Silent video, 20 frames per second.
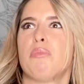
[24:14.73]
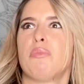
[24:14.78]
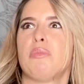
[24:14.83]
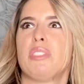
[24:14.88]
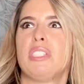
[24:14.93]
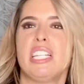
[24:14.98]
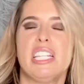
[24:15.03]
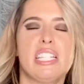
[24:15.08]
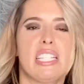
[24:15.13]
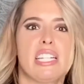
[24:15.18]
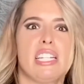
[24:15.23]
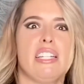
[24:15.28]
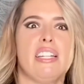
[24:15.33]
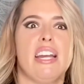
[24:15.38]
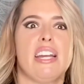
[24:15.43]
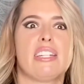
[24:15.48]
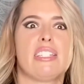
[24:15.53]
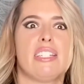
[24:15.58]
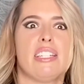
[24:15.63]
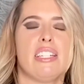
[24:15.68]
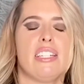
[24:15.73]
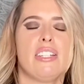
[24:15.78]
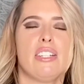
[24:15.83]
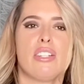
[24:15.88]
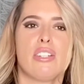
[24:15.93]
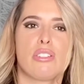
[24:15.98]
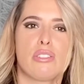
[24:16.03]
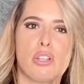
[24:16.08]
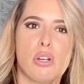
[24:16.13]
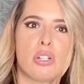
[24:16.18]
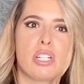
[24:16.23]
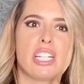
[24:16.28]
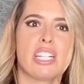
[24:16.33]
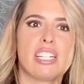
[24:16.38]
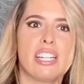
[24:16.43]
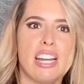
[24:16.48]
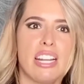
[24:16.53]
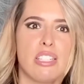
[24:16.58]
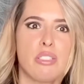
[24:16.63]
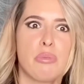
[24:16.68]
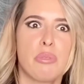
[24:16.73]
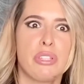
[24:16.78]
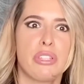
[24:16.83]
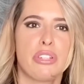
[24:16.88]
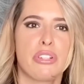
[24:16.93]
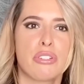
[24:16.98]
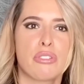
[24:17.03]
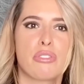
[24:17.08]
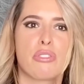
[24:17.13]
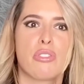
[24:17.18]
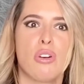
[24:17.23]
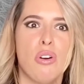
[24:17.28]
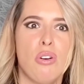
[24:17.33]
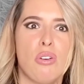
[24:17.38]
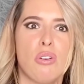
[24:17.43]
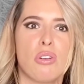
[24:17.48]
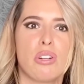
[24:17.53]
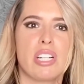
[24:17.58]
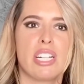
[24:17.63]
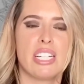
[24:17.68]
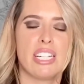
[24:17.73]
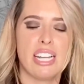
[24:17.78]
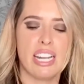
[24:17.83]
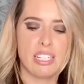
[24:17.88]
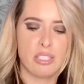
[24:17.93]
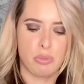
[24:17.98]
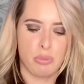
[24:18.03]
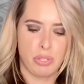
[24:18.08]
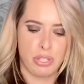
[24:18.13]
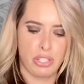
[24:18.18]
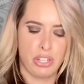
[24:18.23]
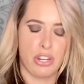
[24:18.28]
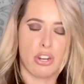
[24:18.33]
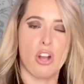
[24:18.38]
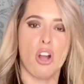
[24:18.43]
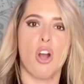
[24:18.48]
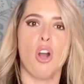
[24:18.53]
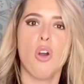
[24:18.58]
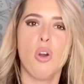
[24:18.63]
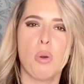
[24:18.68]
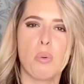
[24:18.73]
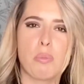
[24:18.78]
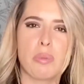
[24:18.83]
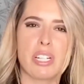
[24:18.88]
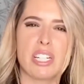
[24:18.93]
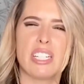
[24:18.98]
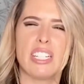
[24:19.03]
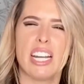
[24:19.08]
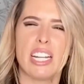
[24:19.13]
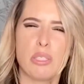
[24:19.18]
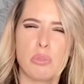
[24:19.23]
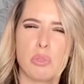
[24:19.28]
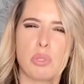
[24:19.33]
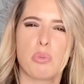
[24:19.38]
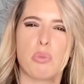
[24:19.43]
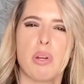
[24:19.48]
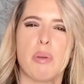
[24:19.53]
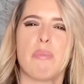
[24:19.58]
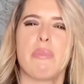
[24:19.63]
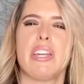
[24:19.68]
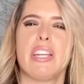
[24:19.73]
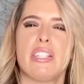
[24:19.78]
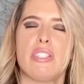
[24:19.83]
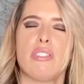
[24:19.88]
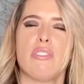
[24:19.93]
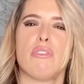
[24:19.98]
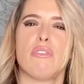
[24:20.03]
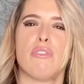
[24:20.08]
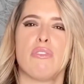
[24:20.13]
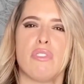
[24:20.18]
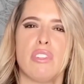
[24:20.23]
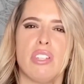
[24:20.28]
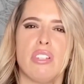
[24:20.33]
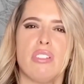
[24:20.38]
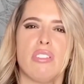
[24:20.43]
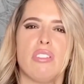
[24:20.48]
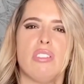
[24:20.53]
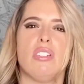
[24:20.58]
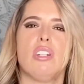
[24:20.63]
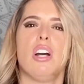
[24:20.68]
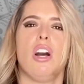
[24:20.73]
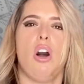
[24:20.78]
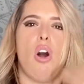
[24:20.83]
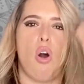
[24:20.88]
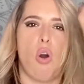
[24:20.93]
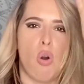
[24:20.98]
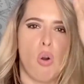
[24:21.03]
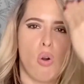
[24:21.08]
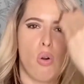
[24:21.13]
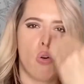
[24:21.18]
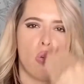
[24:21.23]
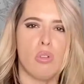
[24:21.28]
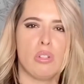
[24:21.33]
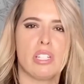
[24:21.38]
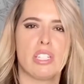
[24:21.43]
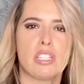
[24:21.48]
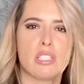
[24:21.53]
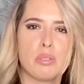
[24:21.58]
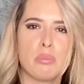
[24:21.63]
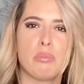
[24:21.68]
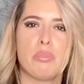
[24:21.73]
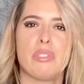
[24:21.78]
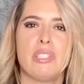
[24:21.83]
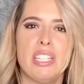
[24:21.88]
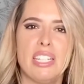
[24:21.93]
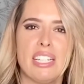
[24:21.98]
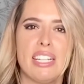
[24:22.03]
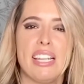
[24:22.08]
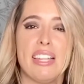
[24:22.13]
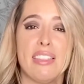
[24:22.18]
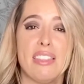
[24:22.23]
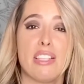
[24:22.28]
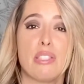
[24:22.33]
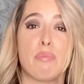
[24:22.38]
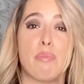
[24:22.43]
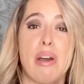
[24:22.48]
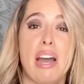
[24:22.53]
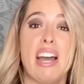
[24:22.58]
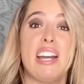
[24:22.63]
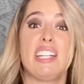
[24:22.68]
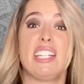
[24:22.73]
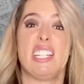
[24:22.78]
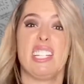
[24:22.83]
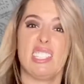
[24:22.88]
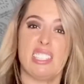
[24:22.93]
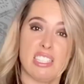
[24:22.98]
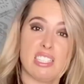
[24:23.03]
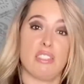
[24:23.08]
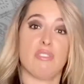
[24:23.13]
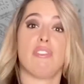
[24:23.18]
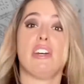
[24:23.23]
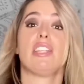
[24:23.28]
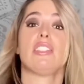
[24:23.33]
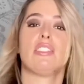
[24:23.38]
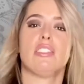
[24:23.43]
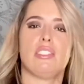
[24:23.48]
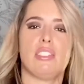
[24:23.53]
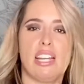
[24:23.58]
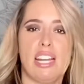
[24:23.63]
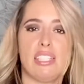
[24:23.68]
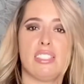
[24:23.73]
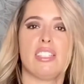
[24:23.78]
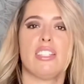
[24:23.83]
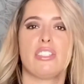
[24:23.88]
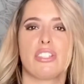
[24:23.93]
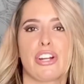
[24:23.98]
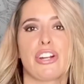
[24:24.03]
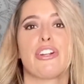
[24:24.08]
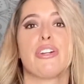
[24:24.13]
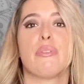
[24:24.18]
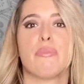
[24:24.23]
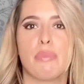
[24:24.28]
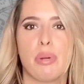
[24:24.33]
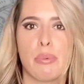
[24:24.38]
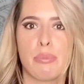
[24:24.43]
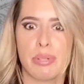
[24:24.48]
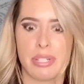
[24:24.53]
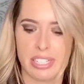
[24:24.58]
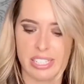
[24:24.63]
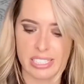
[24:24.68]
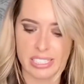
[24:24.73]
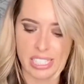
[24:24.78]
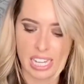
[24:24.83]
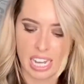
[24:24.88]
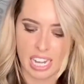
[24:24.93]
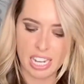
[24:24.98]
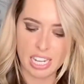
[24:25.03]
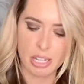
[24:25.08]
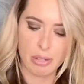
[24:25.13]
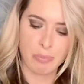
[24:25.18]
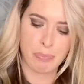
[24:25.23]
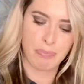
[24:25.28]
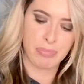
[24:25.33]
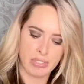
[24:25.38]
disconnected. So connect with your soul, connect with your home, connect with what makes you feel whole and complete in this body, in this vessel, at this current moment in time.